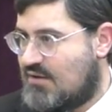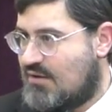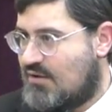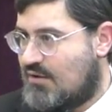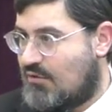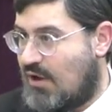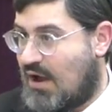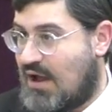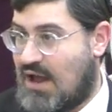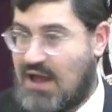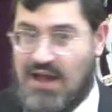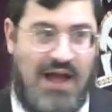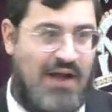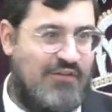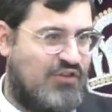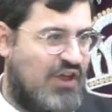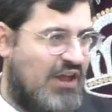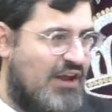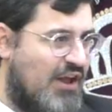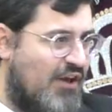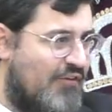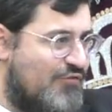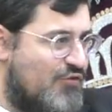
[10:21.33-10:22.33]
Right? I've
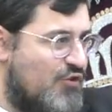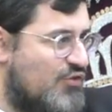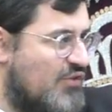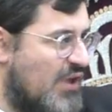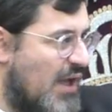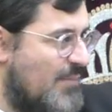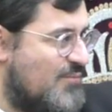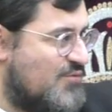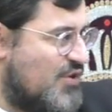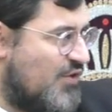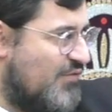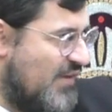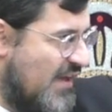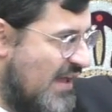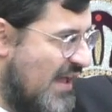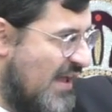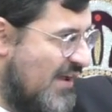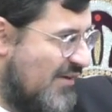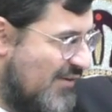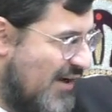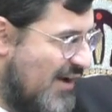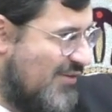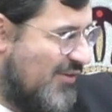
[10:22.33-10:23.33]
done it a few times over
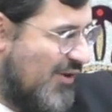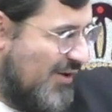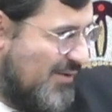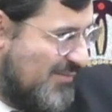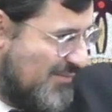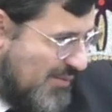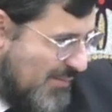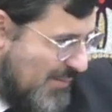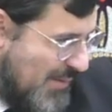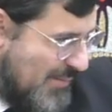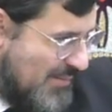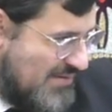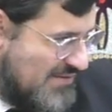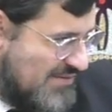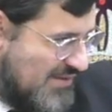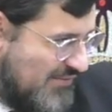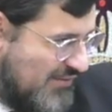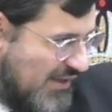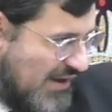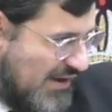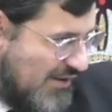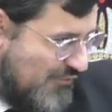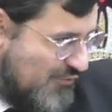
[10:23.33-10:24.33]
here, right? I don't even remember this. I've
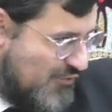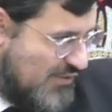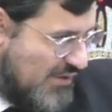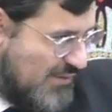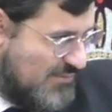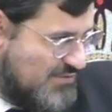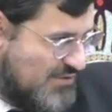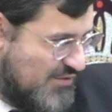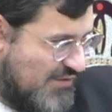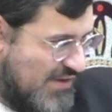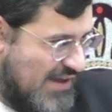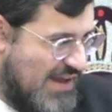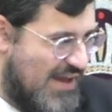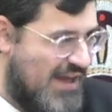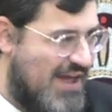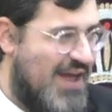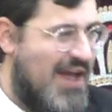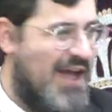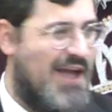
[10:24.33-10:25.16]
done it a few times over here.